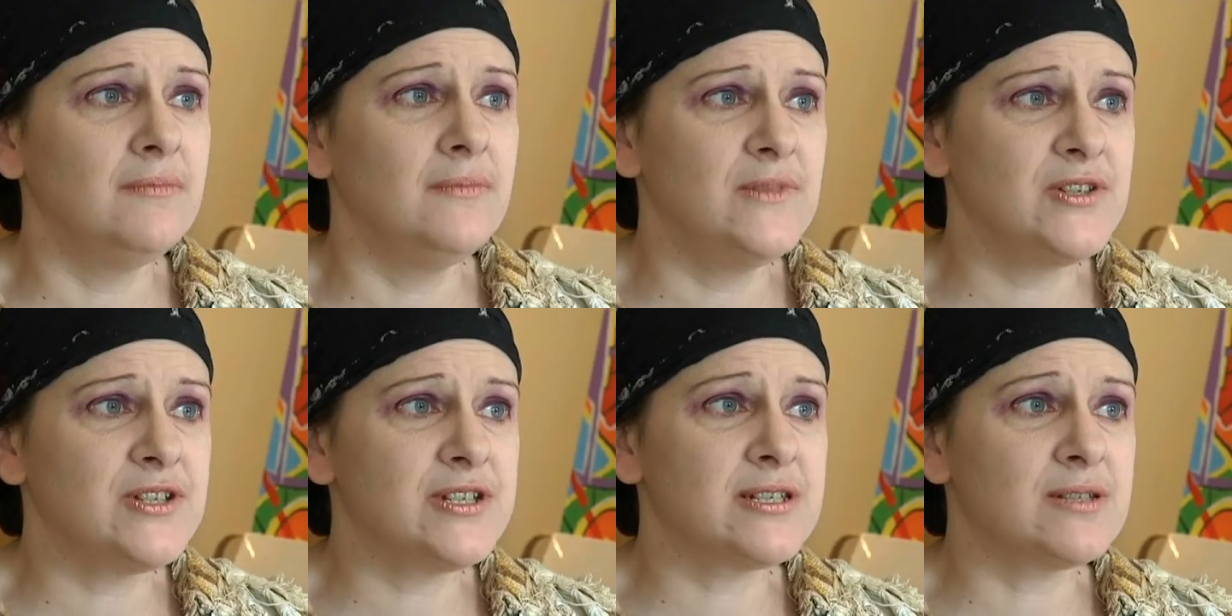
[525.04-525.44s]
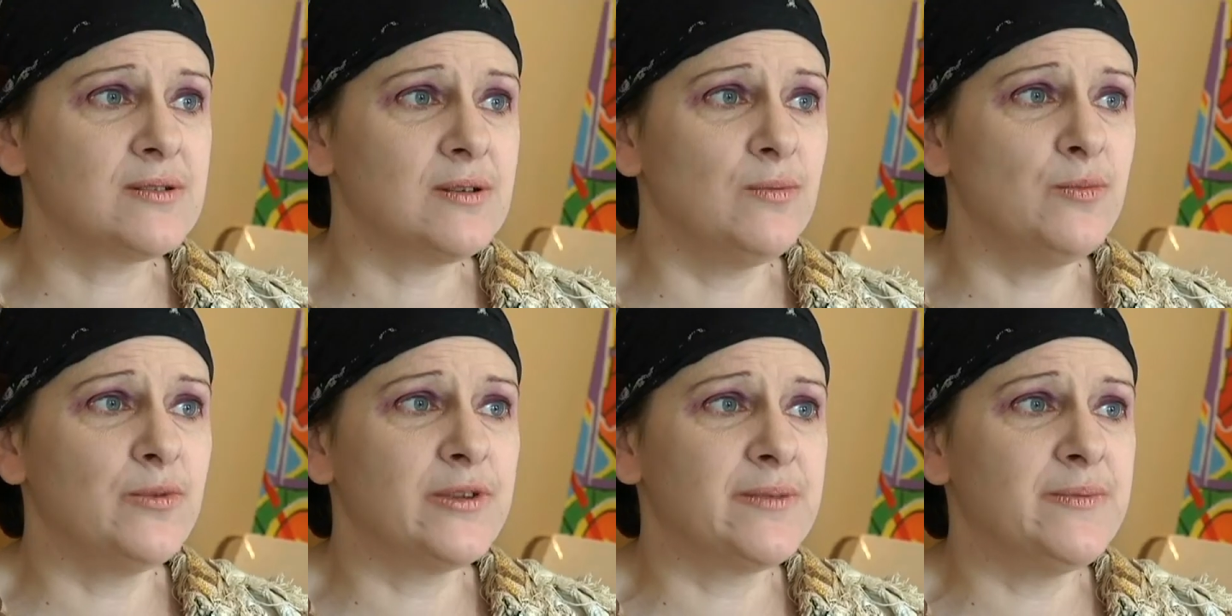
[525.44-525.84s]
just
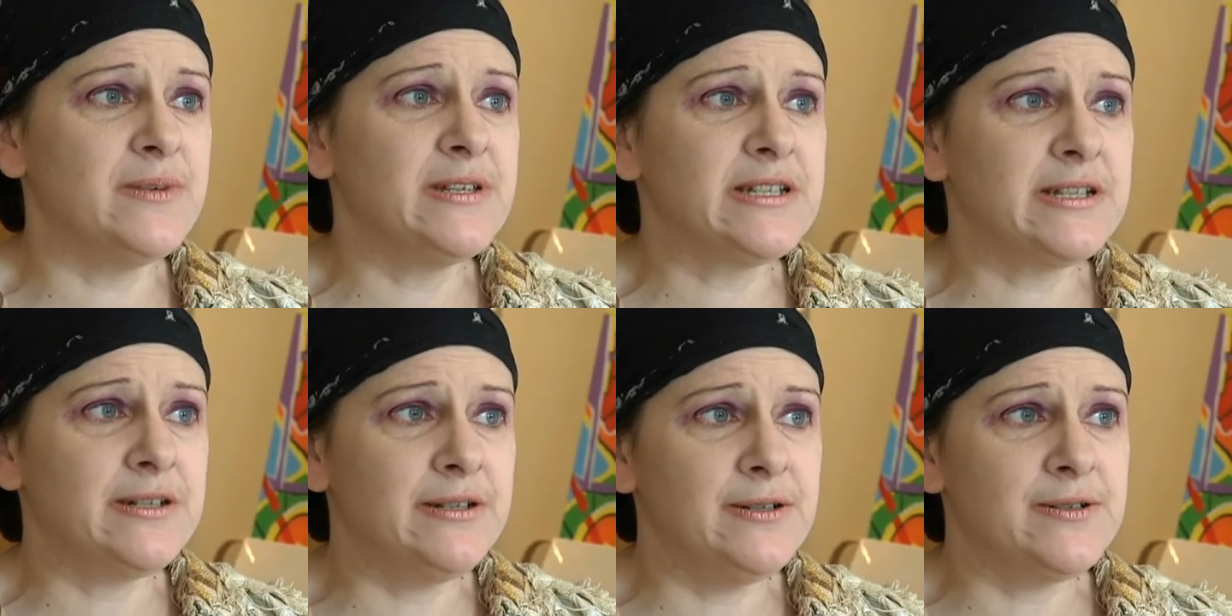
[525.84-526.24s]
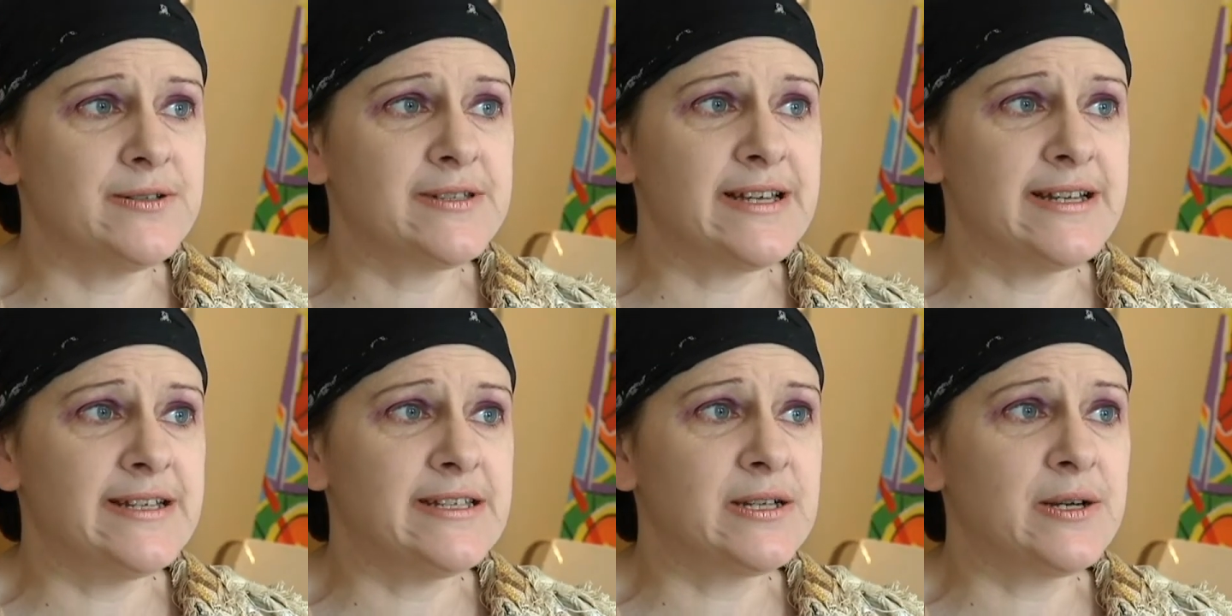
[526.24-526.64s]
with the materials
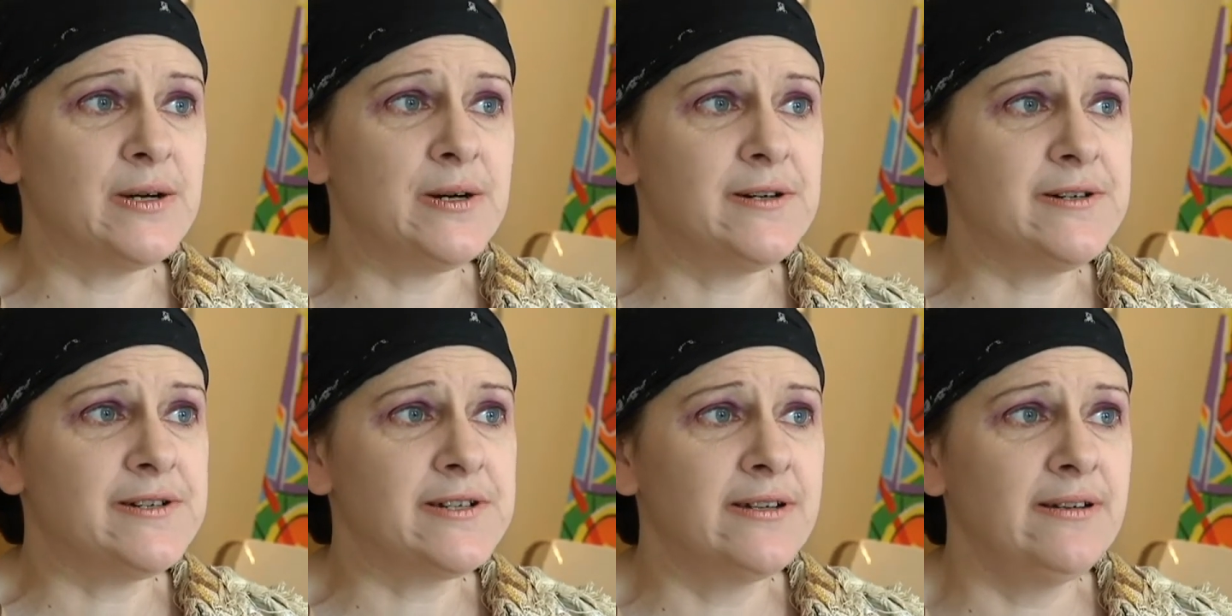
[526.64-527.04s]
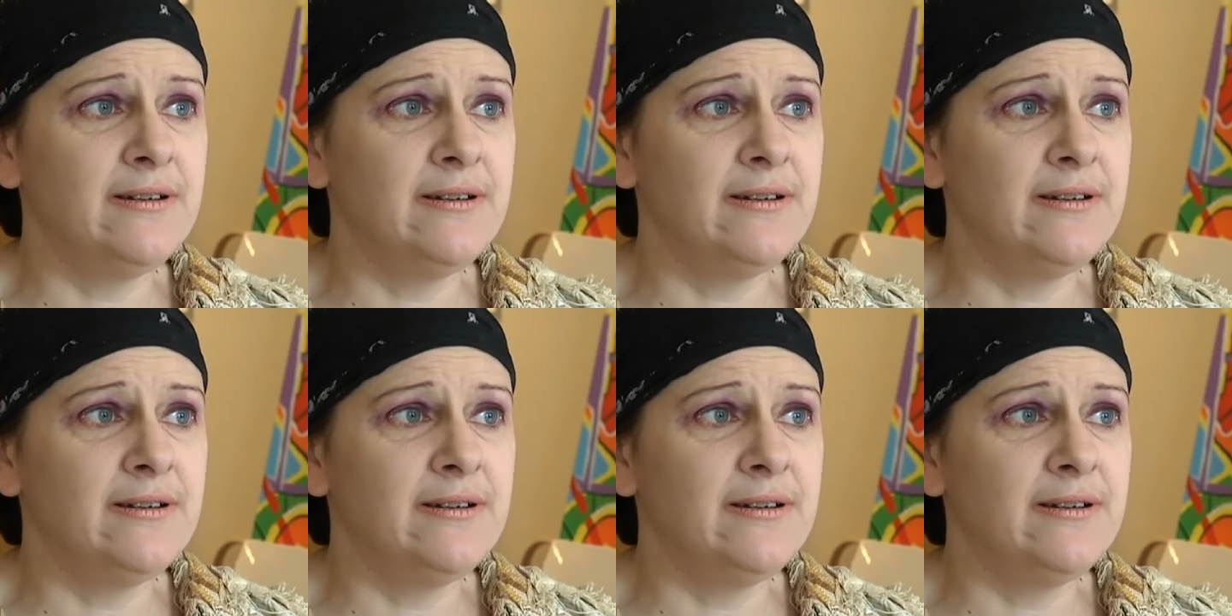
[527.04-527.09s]
that he's got.